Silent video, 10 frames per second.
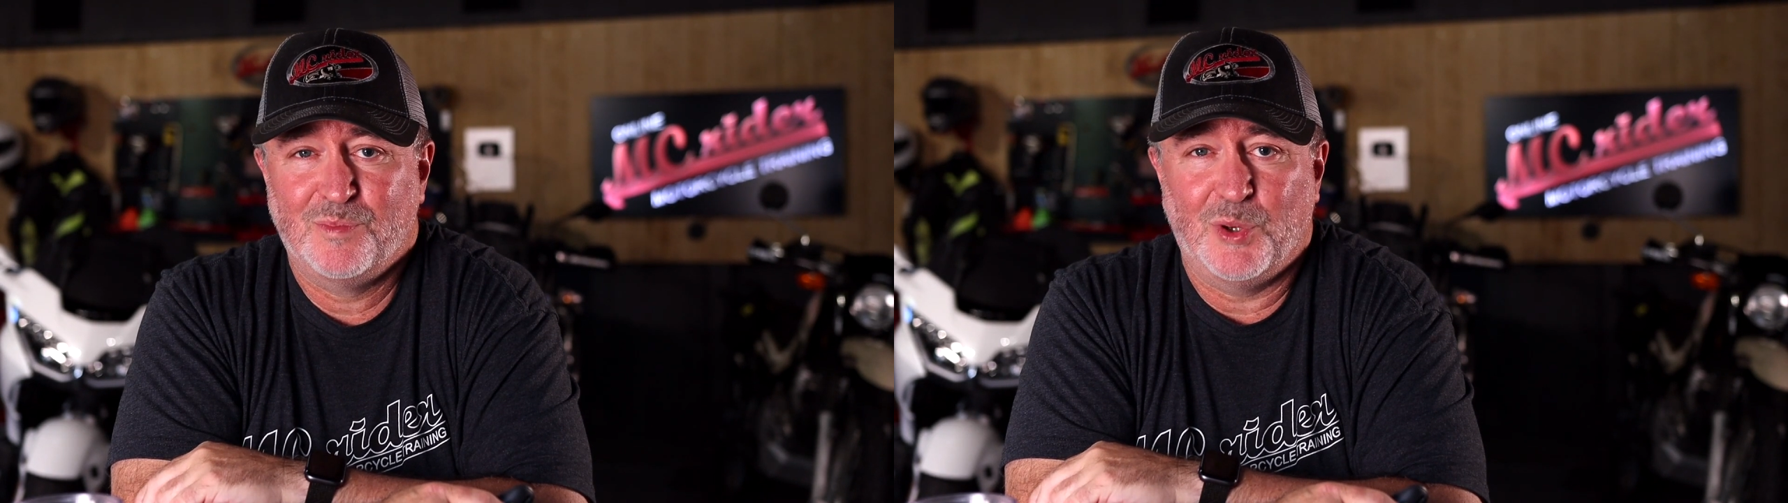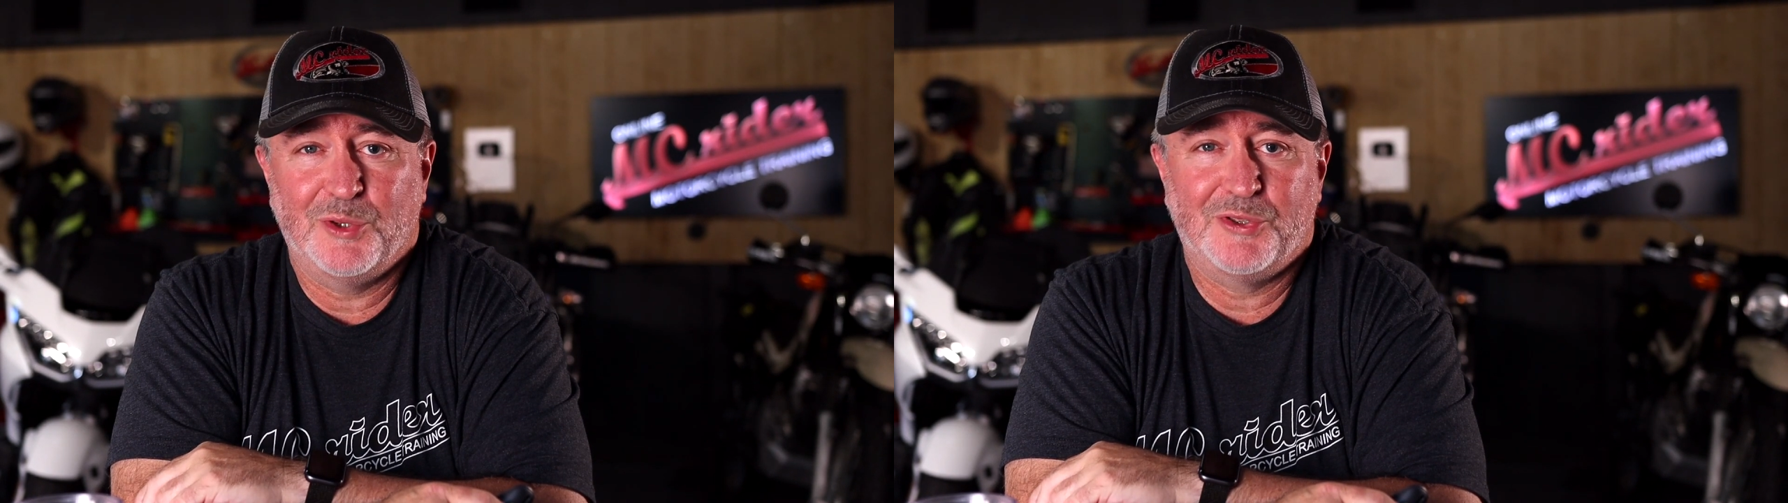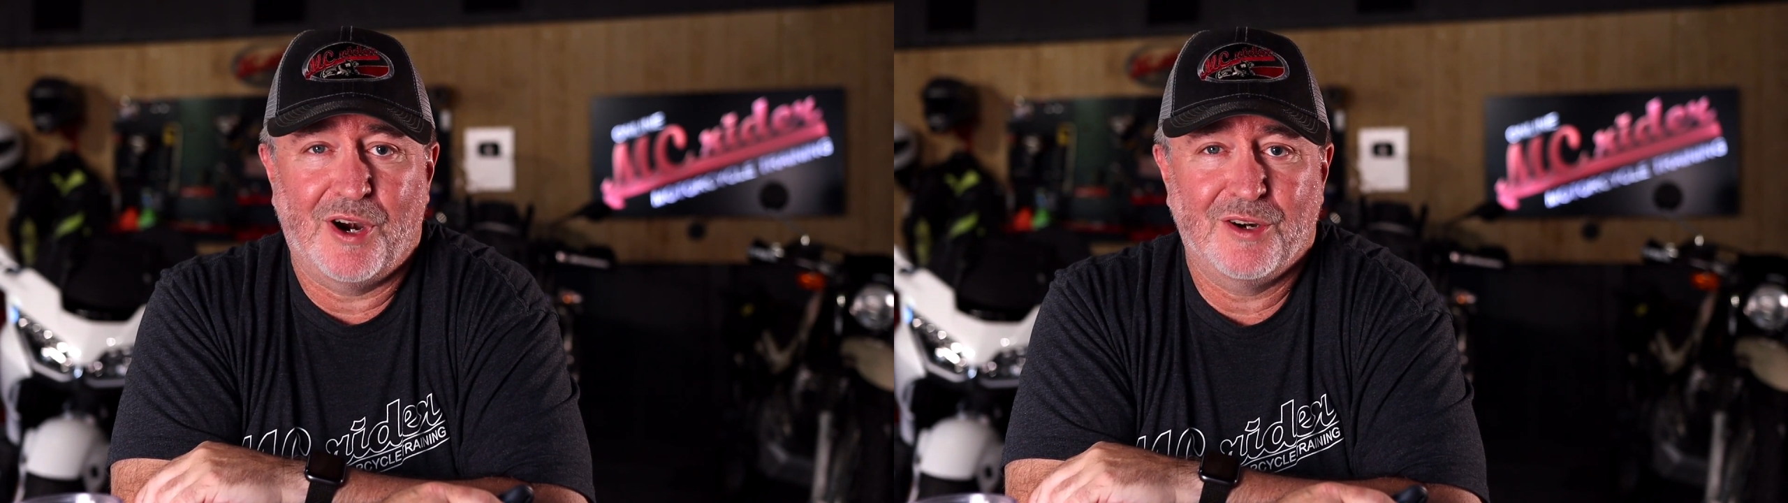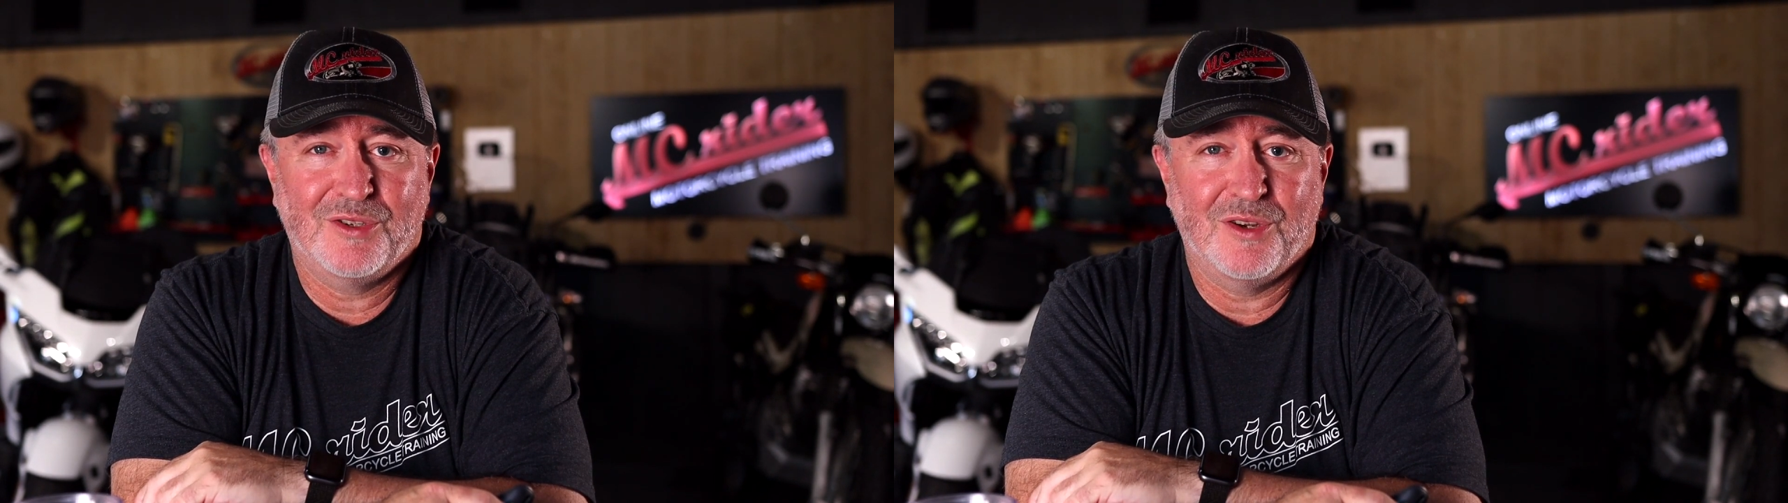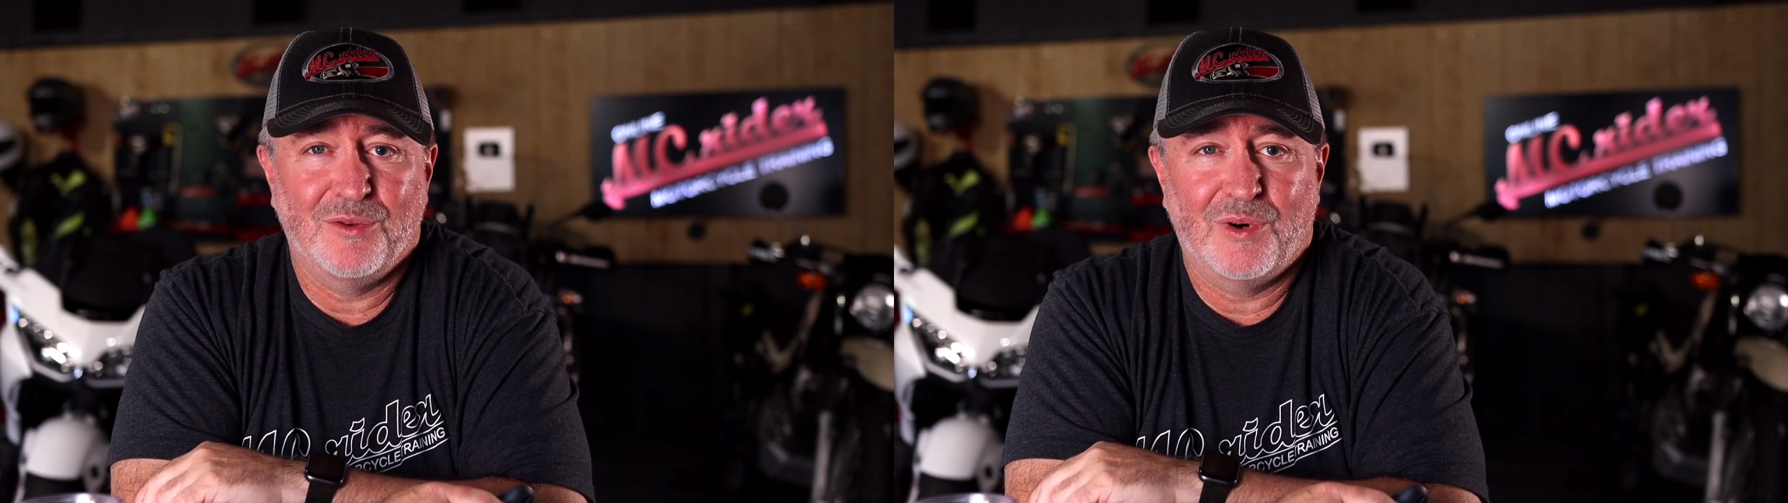pool
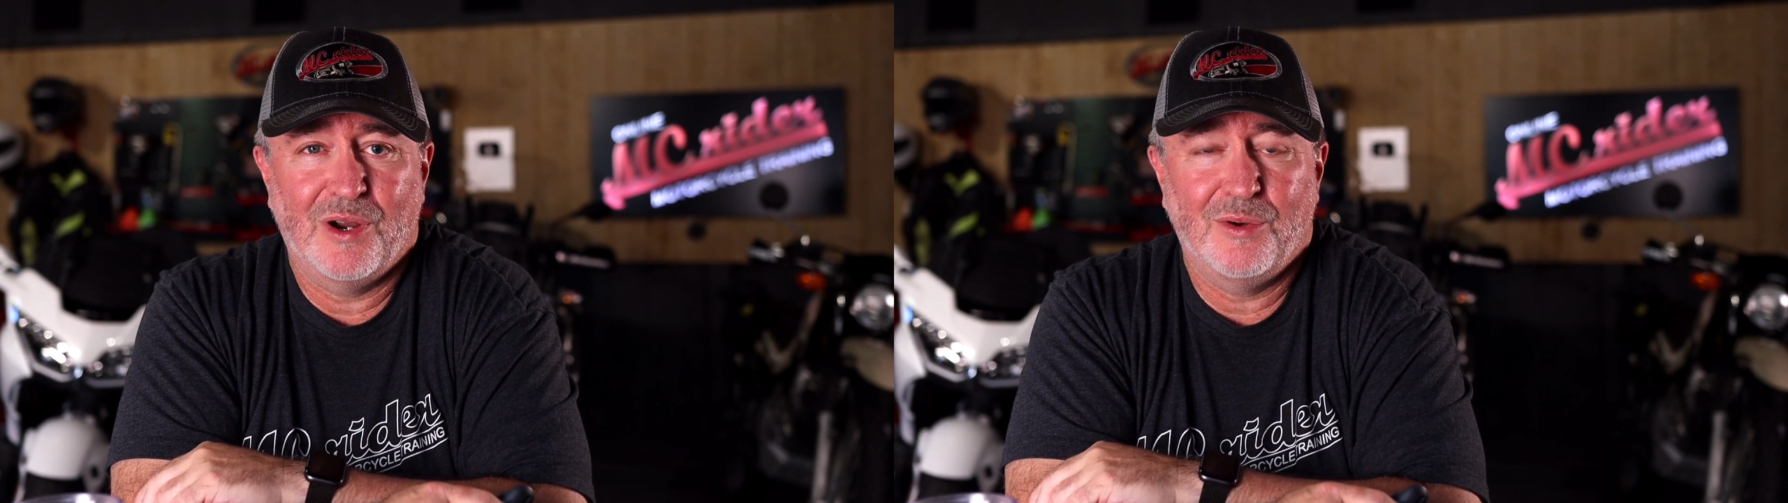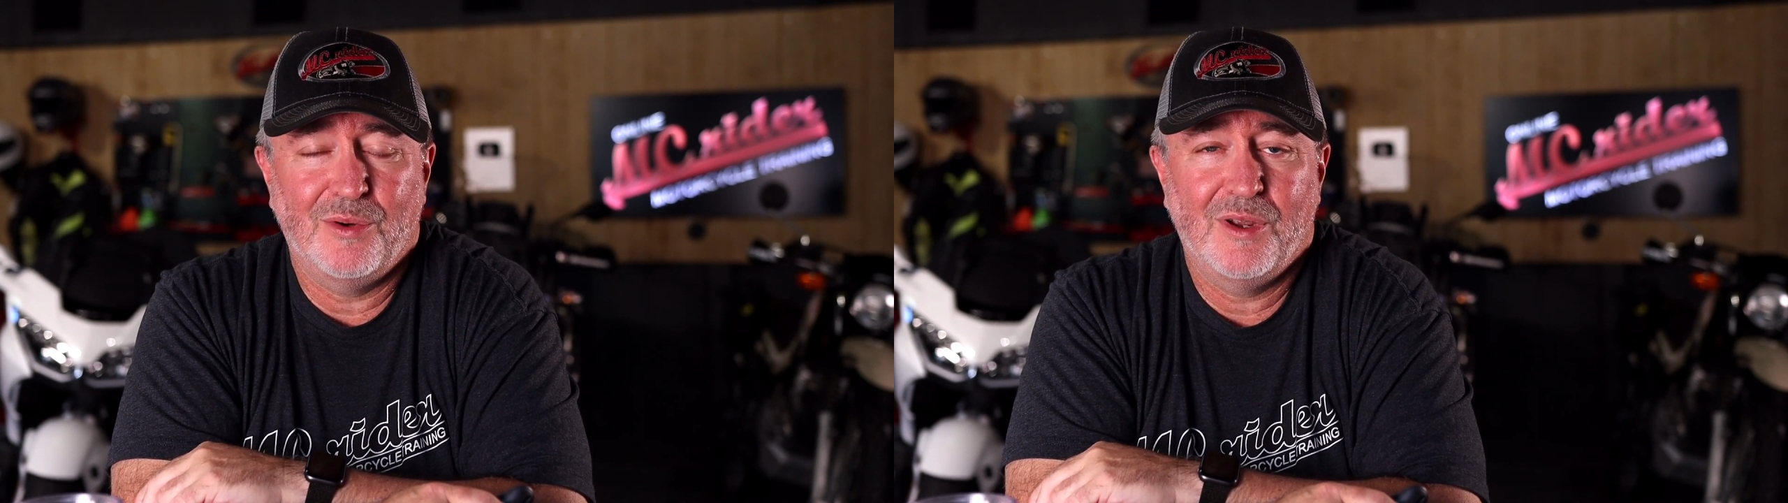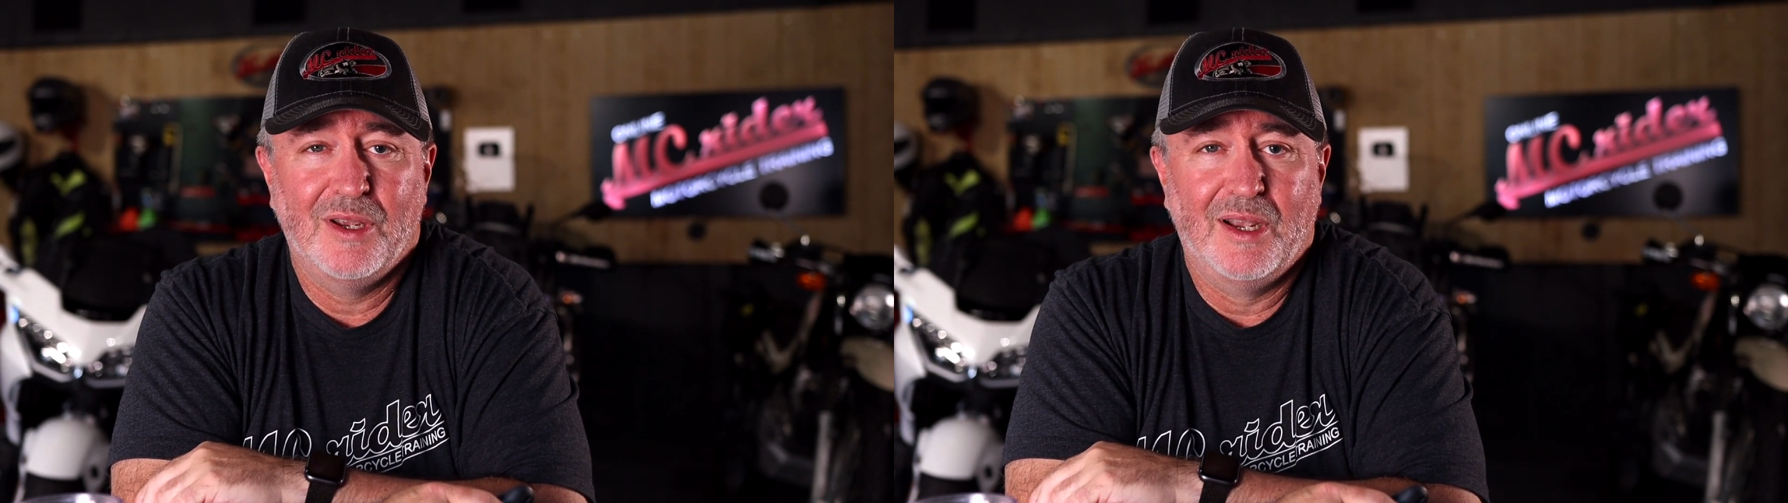sharks of the road.